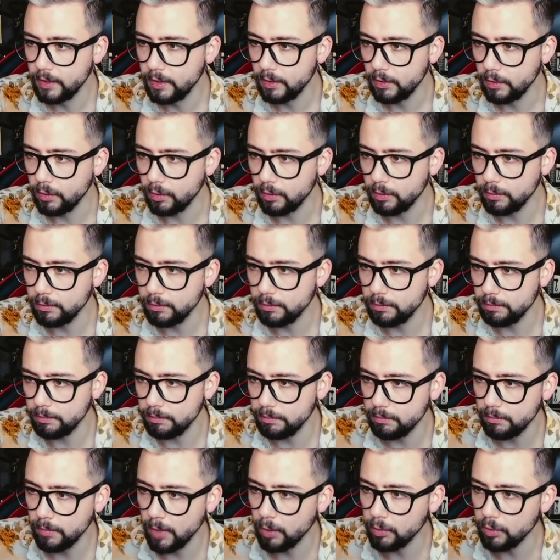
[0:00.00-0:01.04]
and
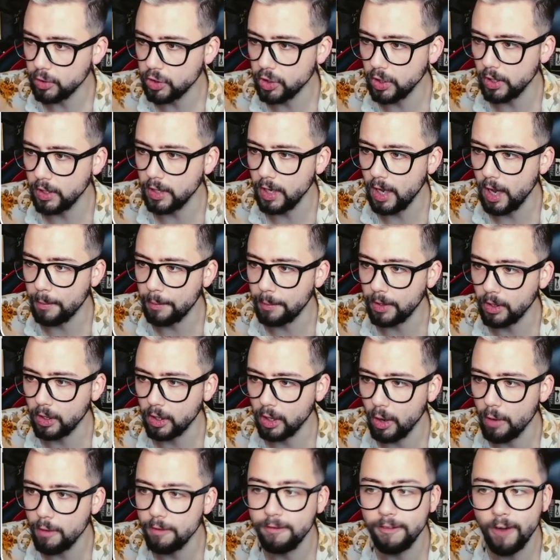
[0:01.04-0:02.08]
we're going to
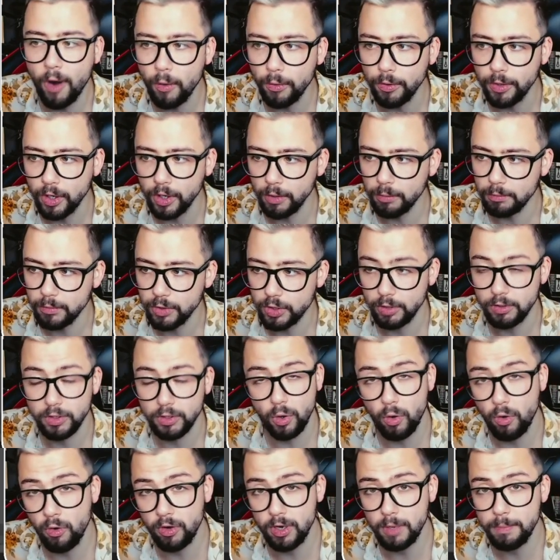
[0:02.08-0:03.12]
go volume. So it's
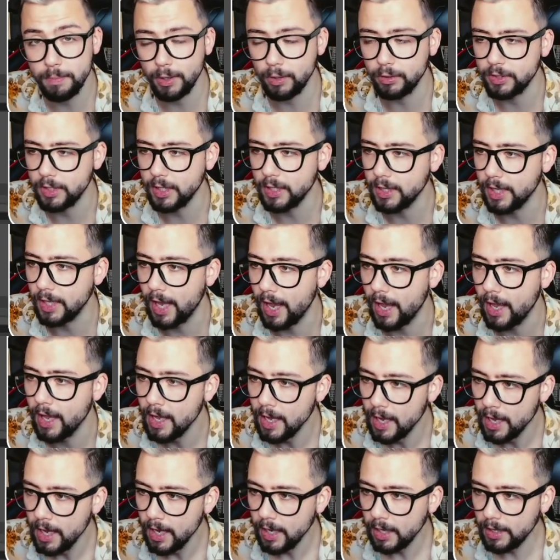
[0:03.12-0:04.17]
already built in there.
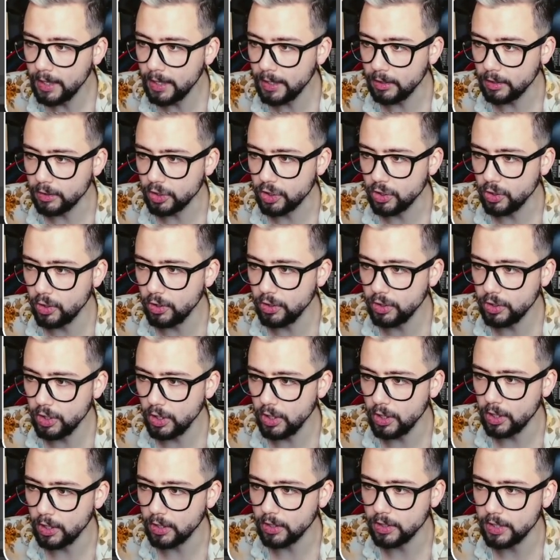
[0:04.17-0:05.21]
Click on source
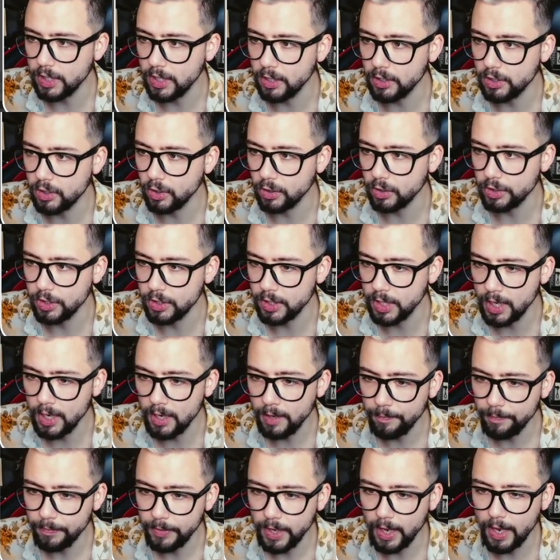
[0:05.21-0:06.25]
and you can see the sources
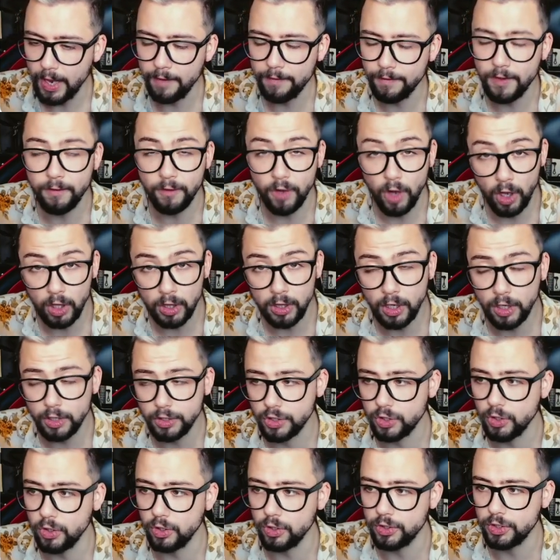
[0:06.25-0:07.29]
here. If you've got a lot of
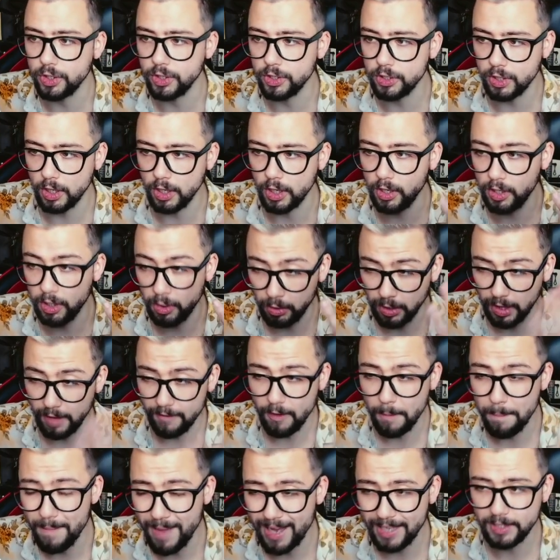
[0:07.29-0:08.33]
sources, you'll have a
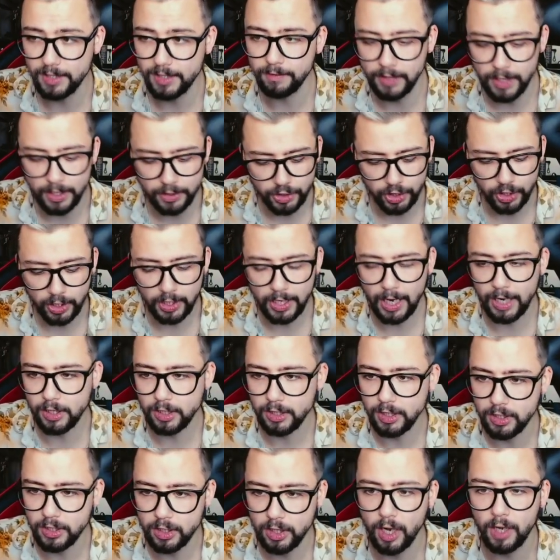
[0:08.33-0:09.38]
massive list. You can
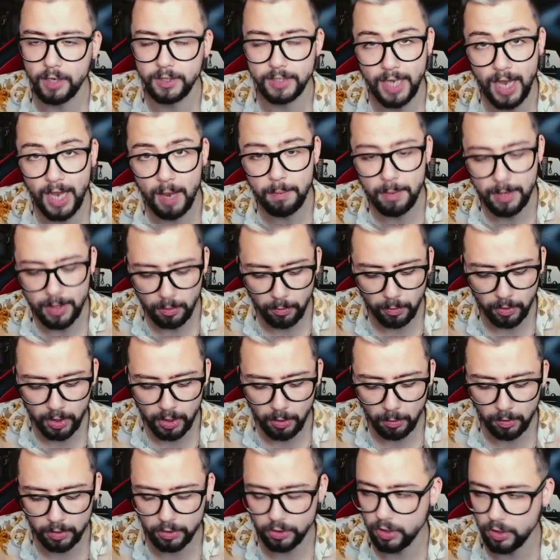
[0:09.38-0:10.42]
actually start typing the one you
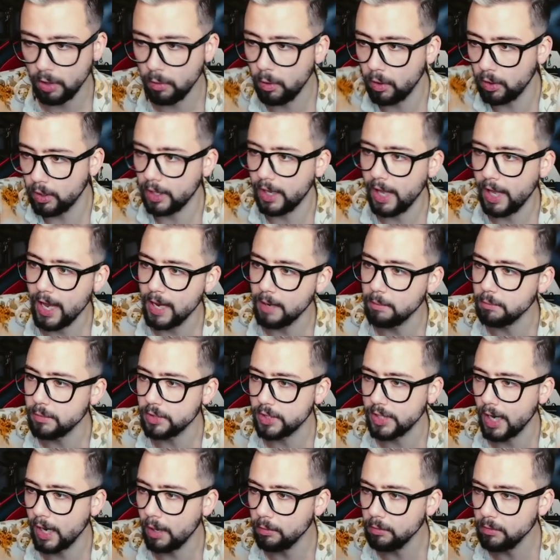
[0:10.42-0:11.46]
want. So I want game
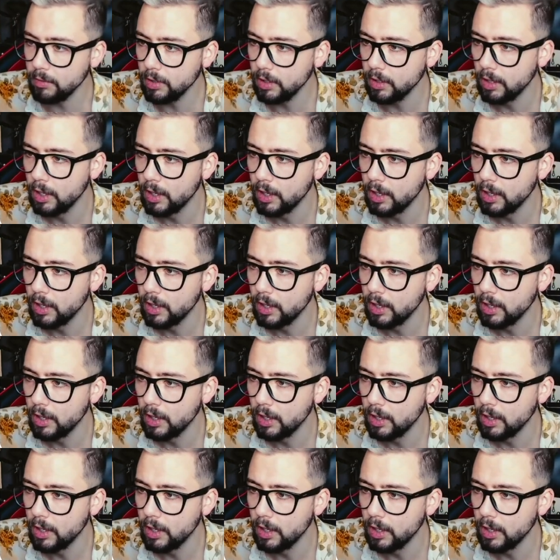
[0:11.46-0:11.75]
sound.